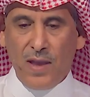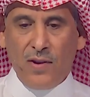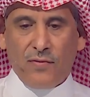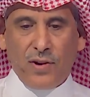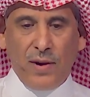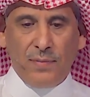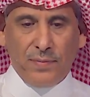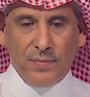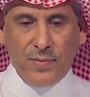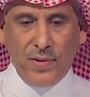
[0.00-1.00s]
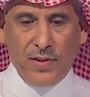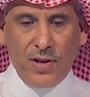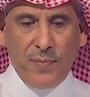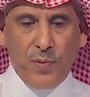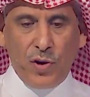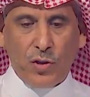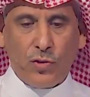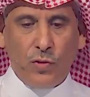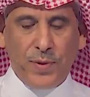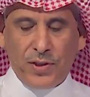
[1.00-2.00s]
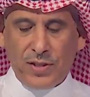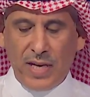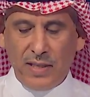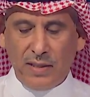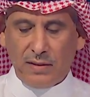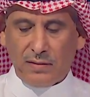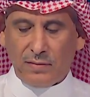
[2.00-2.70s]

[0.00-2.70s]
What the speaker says: from 3.2%